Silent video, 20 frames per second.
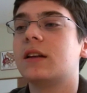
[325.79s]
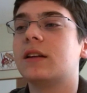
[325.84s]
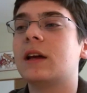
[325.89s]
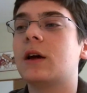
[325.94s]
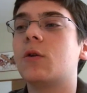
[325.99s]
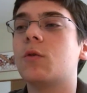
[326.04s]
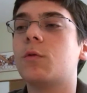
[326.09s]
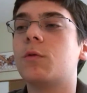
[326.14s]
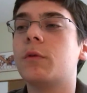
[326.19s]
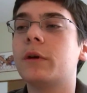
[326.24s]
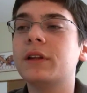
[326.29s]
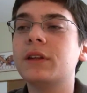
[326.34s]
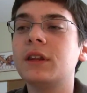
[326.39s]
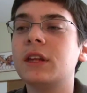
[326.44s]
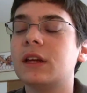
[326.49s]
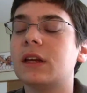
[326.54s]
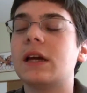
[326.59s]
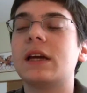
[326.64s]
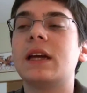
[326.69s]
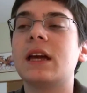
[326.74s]
Now, one
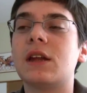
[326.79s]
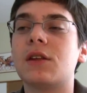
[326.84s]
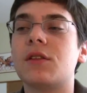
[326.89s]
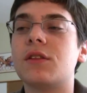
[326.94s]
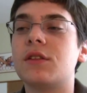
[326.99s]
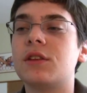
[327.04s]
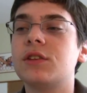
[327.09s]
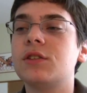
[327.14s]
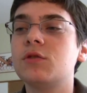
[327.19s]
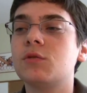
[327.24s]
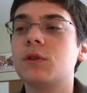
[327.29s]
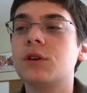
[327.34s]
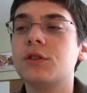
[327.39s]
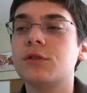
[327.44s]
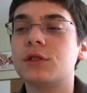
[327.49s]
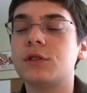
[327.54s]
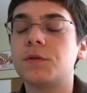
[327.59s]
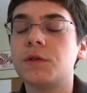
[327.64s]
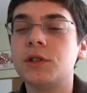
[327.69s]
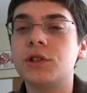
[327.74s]
thing, again, this is one
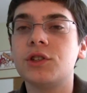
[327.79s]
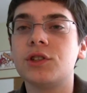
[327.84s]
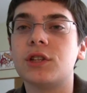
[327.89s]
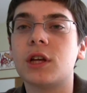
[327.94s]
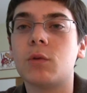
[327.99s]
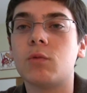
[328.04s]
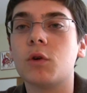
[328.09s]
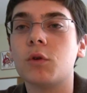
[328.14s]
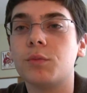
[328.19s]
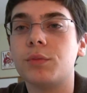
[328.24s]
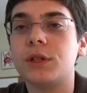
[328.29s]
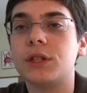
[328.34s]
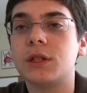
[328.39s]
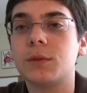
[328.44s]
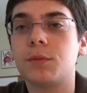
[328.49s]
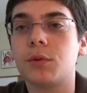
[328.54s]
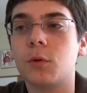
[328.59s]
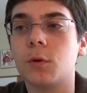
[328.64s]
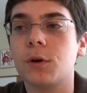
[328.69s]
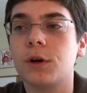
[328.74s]
of those features that won't be
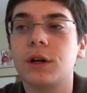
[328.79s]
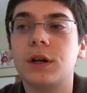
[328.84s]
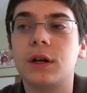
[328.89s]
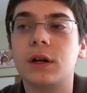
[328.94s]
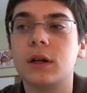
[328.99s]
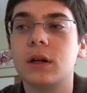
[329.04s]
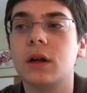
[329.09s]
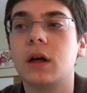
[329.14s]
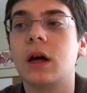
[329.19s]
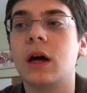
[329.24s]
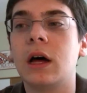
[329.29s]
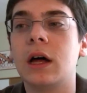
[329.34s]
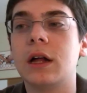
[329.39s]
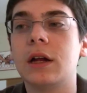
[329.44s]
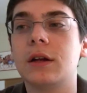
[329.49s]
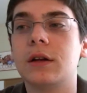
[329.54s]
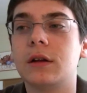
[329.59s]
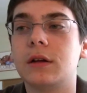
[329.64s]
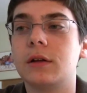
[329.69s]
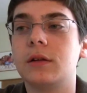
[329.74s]
supported
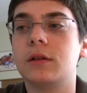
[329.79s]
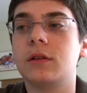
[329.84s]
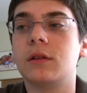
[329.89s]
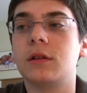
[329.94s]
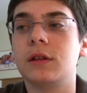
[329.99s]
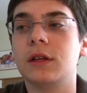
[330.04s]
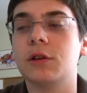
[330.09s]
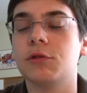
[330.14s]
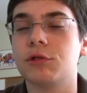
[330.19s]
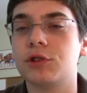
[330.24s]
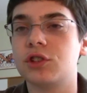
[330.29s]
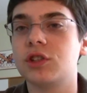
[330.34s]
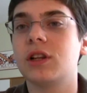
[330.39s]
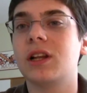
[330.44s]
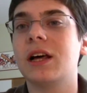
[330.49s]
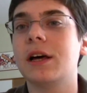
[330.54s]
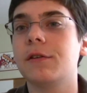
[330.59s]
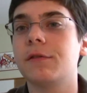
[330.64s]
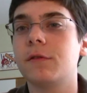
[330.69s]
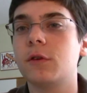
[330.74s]
on the
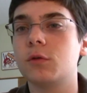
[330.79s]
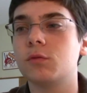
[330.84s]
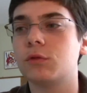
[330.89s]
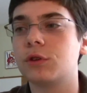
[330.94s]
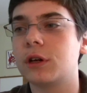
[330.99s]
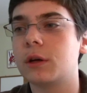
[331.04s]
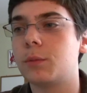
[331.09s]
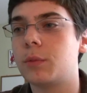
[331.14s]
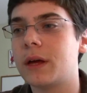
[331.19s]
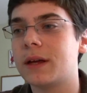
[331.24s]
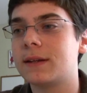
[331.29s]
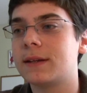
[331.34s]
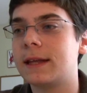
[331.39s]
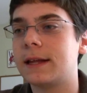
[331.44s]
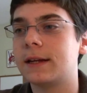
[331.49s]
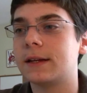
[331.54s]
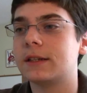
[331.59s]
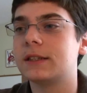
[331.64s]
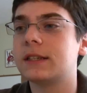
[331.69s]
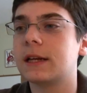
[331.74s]
original iPhone. We'll get back to
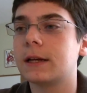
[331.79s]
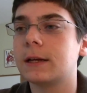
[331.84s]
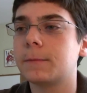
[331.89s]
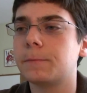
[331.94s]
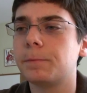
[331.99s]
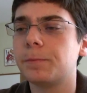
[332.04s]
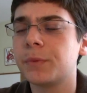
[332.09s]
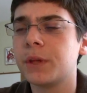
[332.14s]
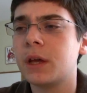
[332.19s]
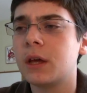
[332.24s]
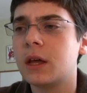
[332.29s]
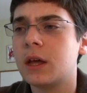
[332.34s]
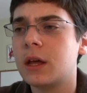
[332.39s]
that in a second.